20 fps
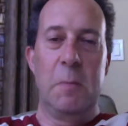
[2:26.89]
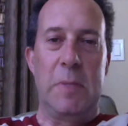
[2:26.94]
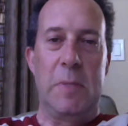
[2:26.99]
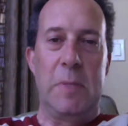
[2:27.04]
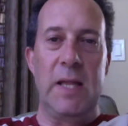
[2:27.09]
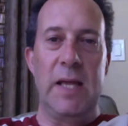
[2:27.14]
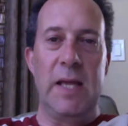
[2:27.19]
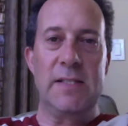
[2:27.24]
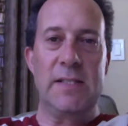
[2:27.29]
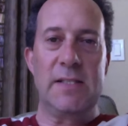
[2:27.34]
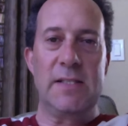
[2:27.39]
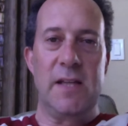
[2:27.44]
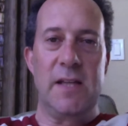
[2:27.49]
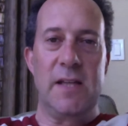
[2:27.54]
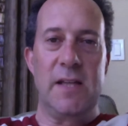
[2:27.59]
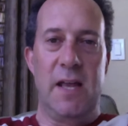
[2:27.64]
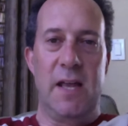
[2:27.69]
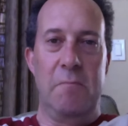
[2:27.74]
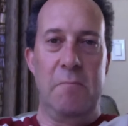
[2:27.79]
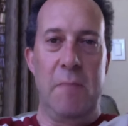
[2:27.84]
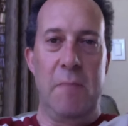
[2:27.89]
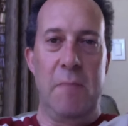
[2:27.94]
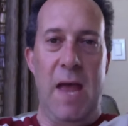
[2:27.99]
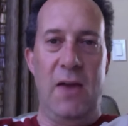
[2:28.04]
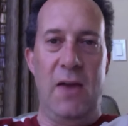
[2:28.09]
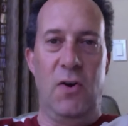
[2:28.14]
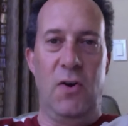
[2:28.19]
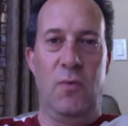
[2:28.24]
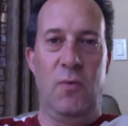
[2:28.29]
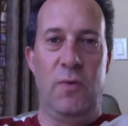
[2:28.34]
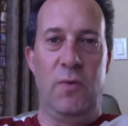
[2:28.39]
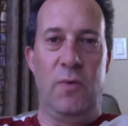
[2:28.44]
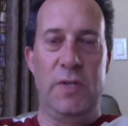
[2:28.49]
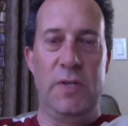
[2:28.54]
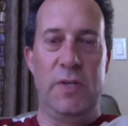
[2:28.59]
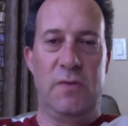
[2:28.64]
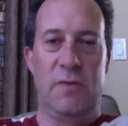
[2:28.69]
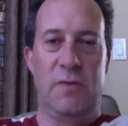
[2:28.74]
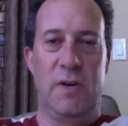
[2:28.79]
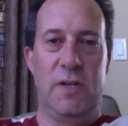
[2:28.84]
place, and manner
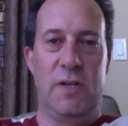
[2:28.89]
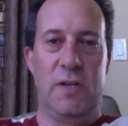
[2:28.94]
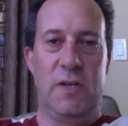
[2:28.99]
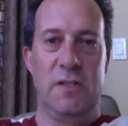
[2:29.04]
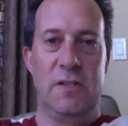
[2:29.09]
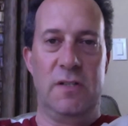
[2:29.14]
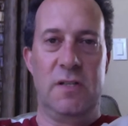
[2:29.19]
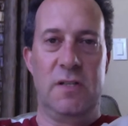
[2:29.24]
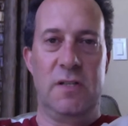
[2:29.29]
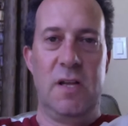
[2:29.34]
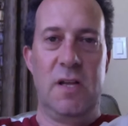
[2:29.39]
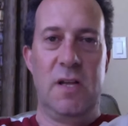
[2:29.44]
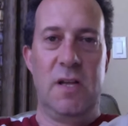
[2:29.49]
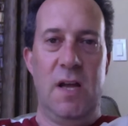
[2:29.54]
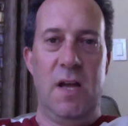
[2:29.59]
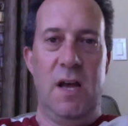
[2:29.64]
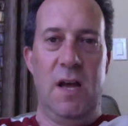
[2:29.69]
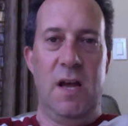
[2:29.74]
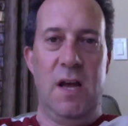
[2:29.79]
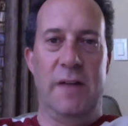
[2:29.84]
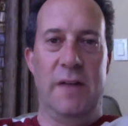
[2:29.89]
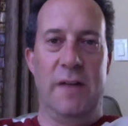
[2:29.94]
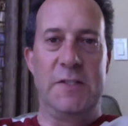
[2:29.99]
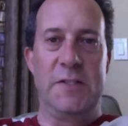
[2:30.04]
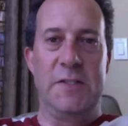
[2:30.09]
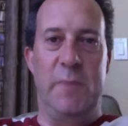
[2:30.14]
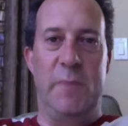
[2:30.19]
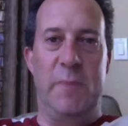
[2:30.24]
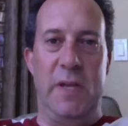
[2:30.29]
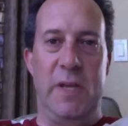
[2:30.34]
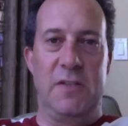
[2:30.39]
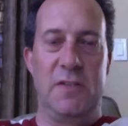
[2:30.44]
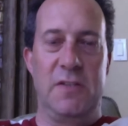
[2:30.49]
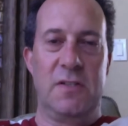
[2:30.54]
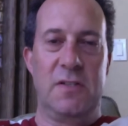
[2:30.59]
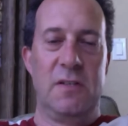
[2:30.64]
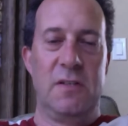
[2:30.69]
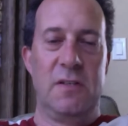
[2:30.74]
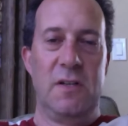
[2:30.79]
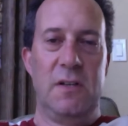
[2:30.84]
restrictions on
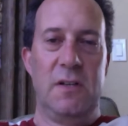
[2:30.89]
speech.